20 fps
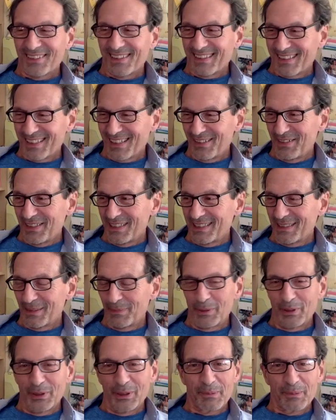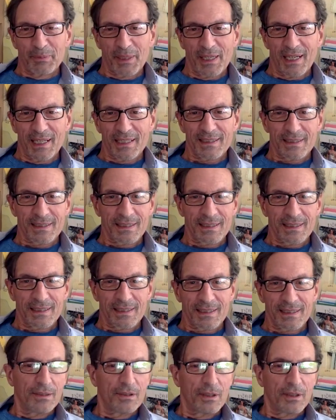coming to Budapest
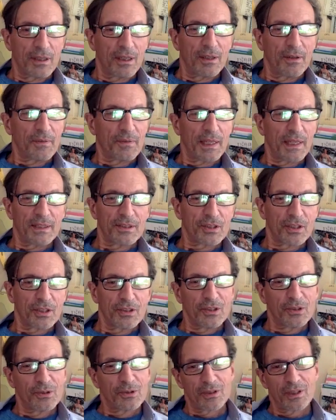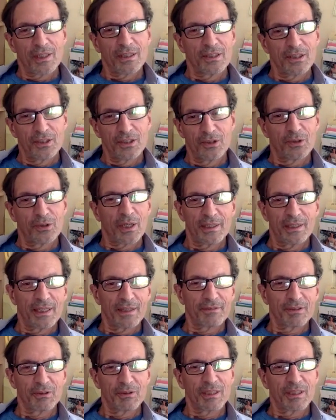and uh, and to you you and
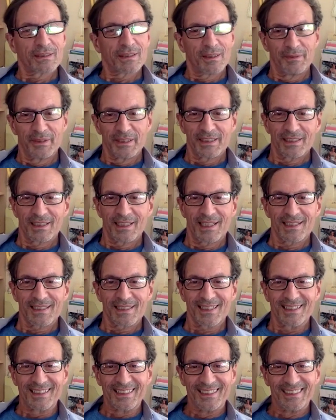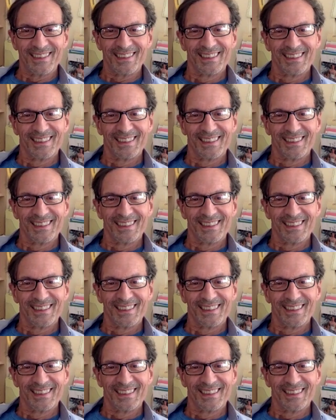everyone coming to Esalen.